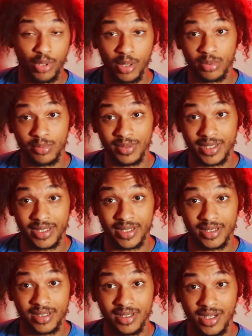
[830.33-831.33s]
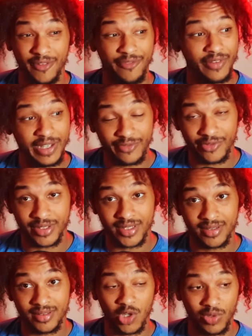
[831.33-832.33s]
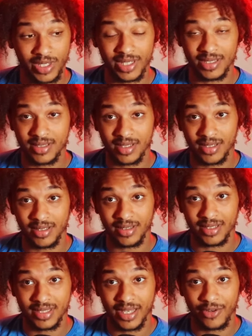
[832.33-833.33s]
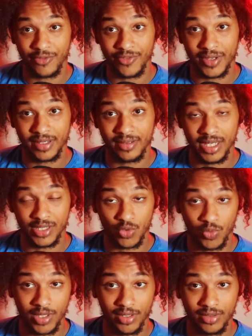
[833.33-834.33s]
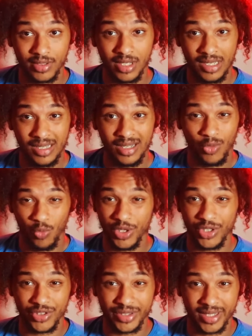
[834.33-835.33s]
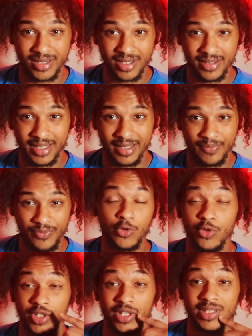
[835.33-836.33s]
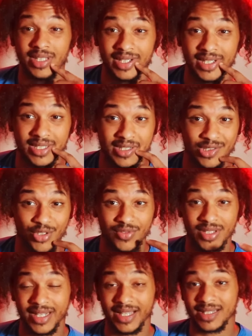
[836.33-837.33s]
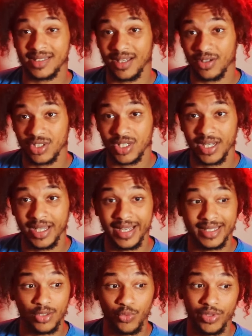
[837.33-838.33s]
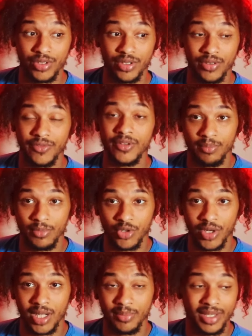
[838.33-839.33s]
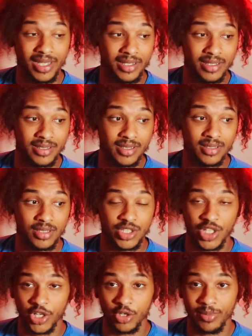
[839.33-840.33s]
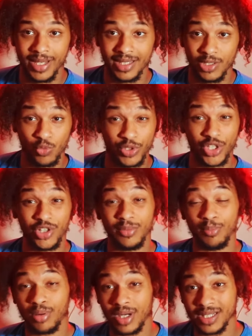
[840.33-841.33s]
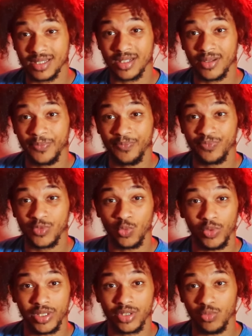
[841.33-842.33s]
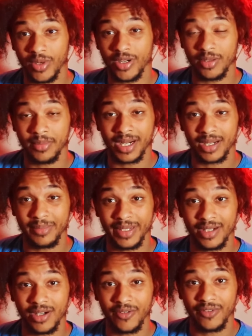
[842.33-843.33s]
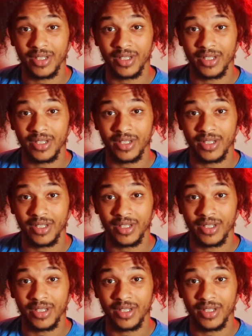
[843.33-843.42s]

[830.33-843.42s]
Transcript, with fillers: probably a favorite going into the title fight as well. What are your thoughts on that? Who do y'all think deserves the next title shot at the winner of Merab and Sean O'Malley? Were y'all impressed with Umar Nurmagomedov,